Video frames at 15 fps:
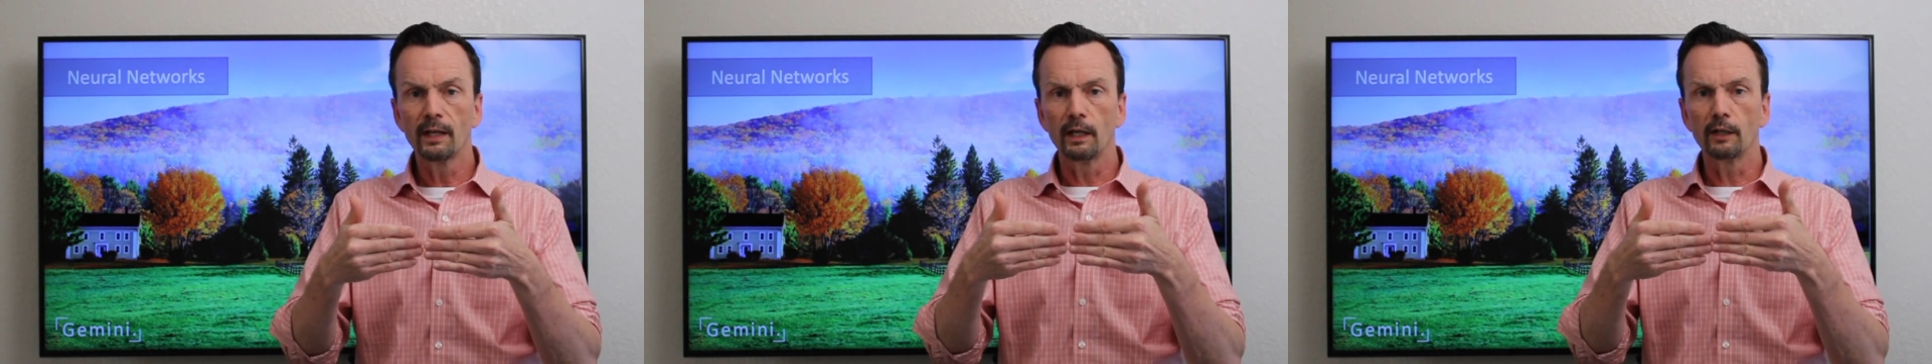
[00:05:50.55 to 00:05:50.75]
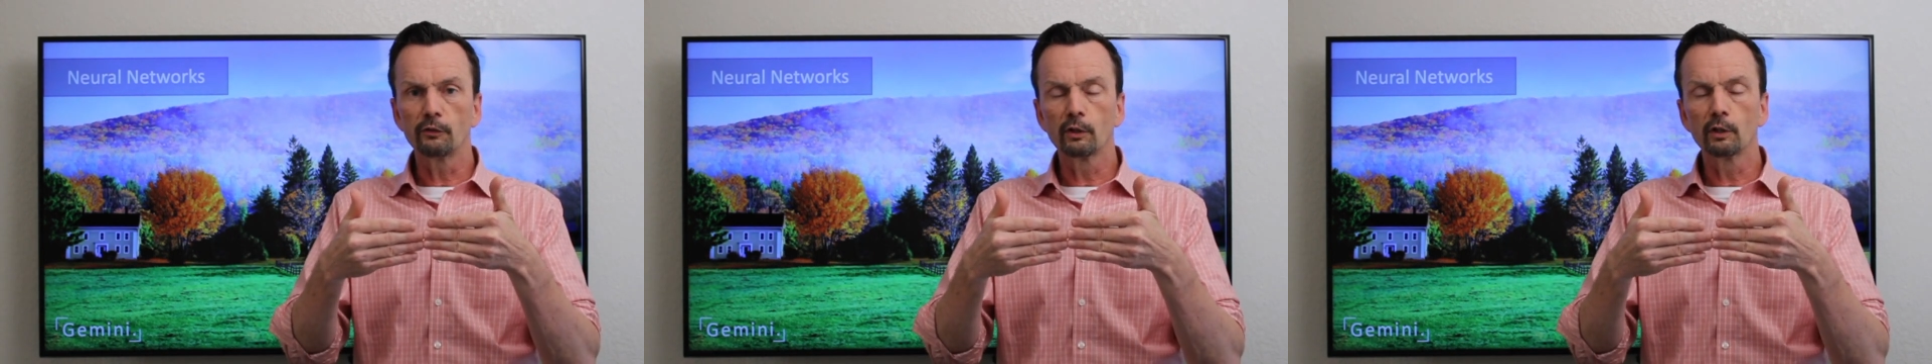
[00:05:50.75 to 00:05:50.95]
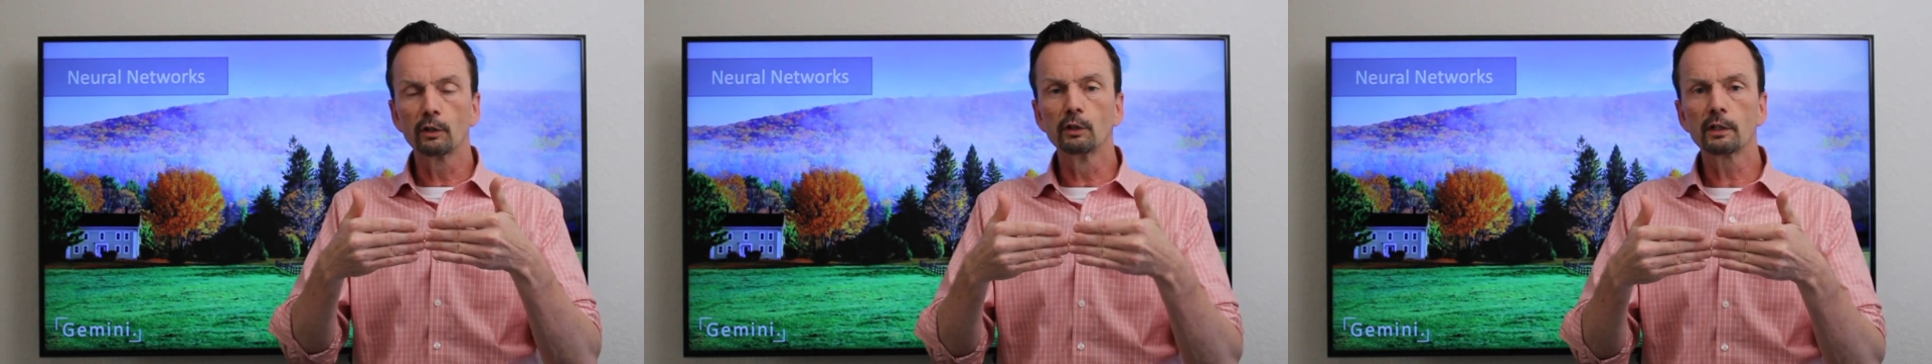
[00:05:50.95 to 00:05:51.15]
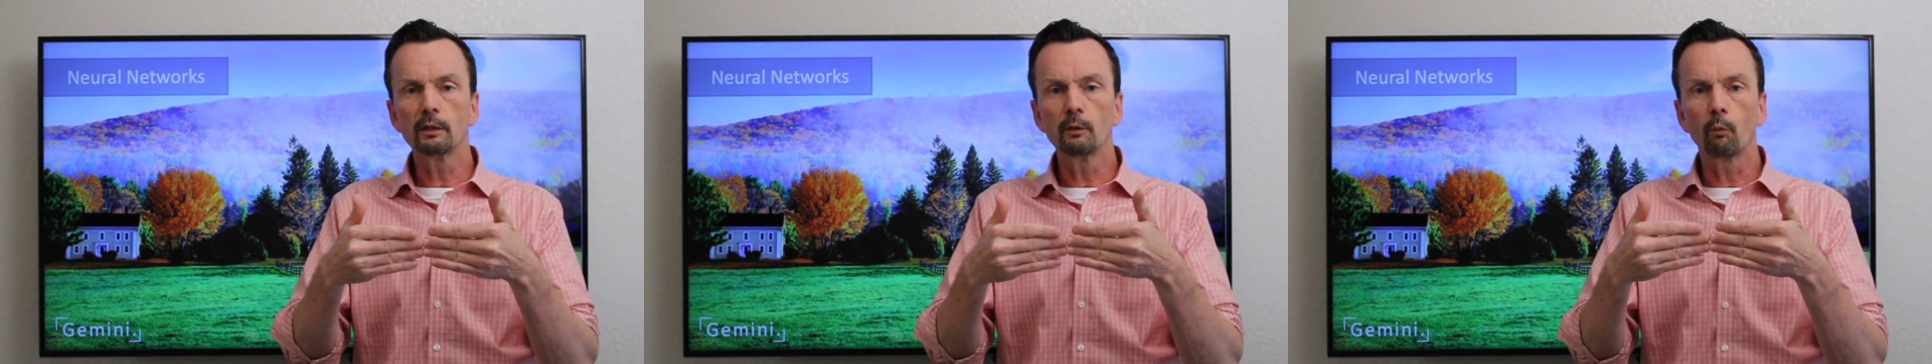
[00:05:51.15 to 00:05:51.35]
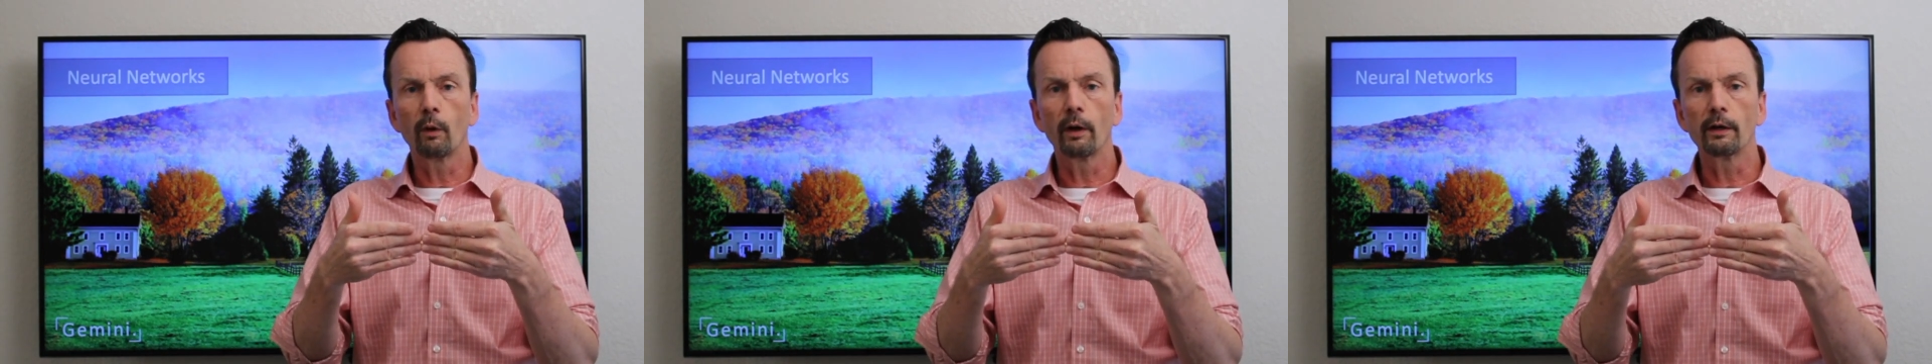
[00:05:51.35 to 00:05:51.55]
It's going to look
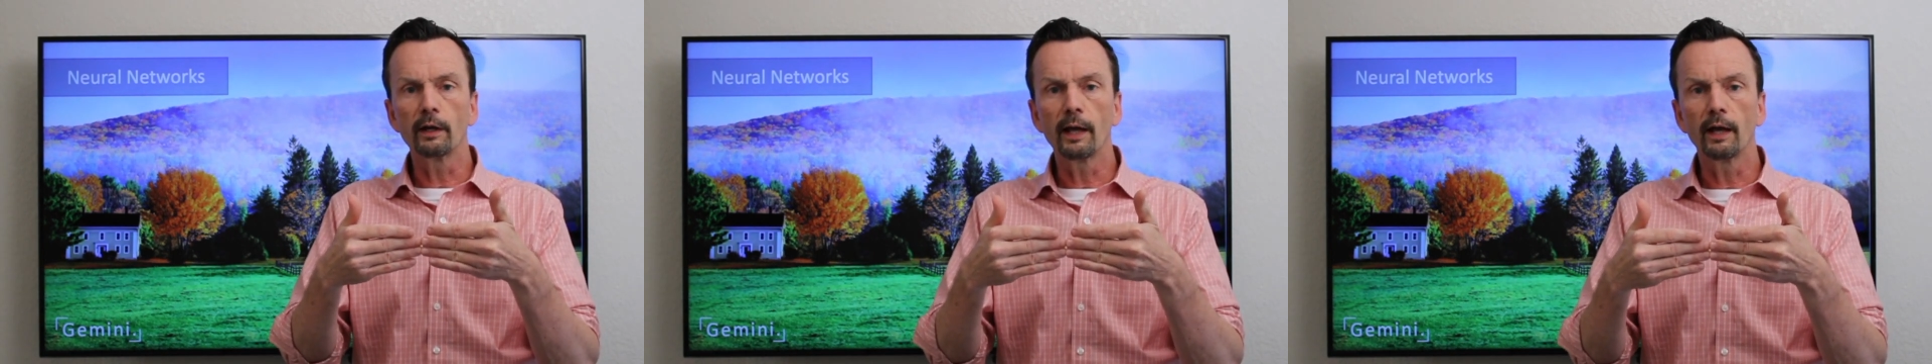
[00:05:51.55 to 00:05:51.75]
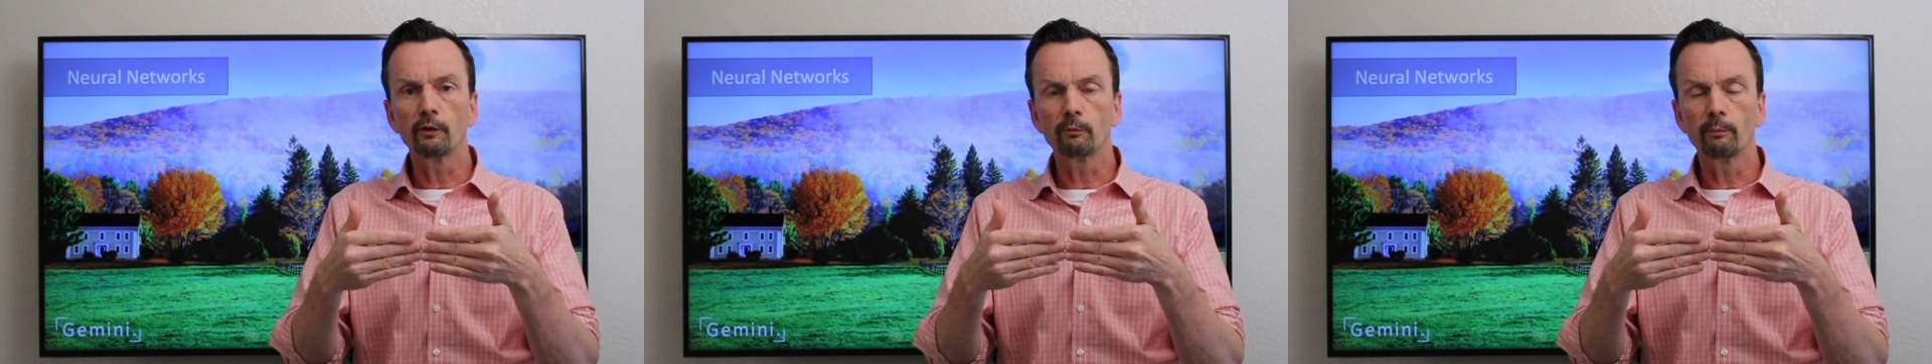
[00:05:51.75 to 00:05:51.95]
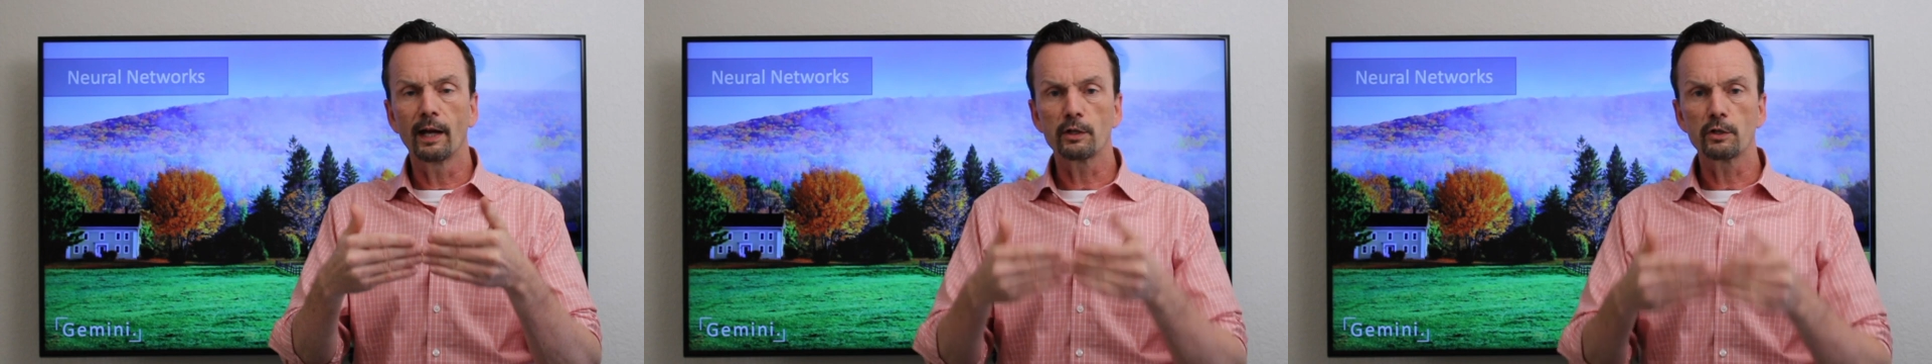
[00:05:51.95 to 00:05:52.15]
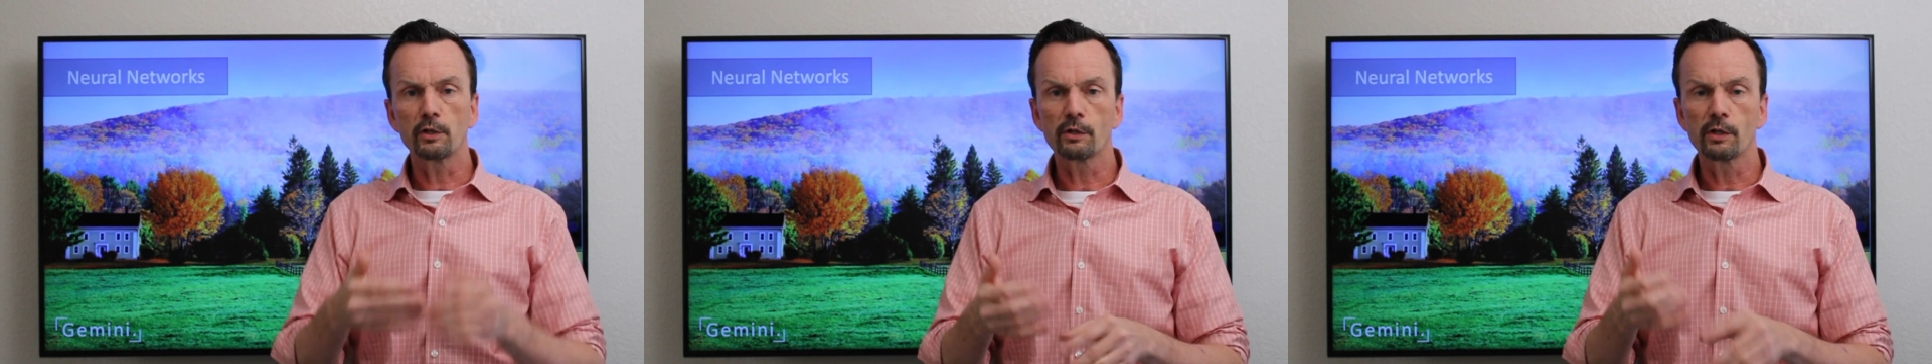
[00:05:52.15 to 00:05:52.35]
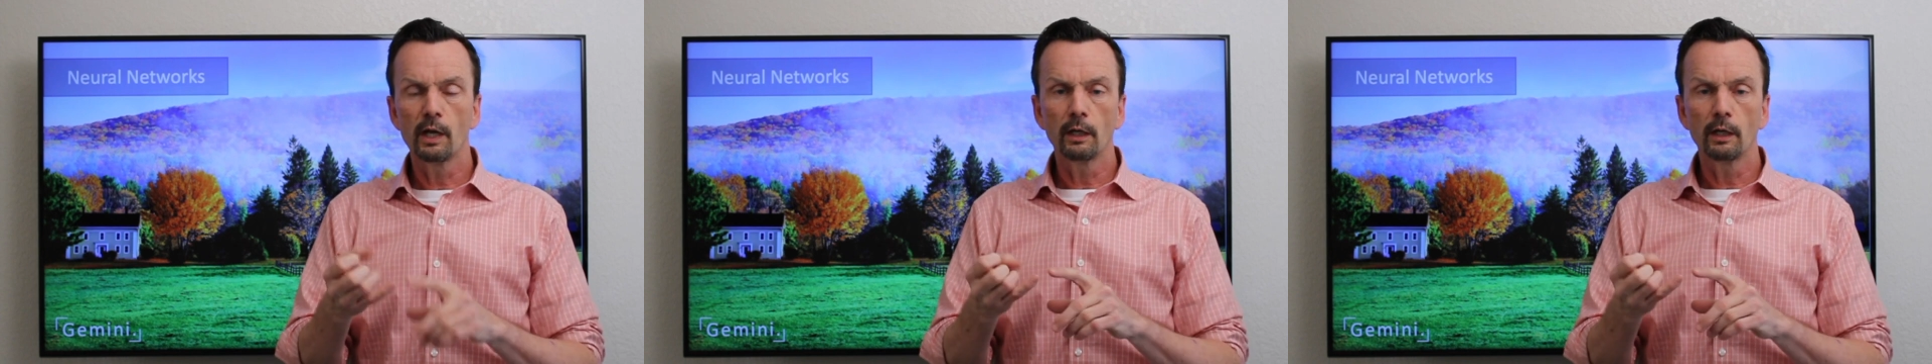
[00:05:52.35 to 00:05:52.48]
at where it has matches.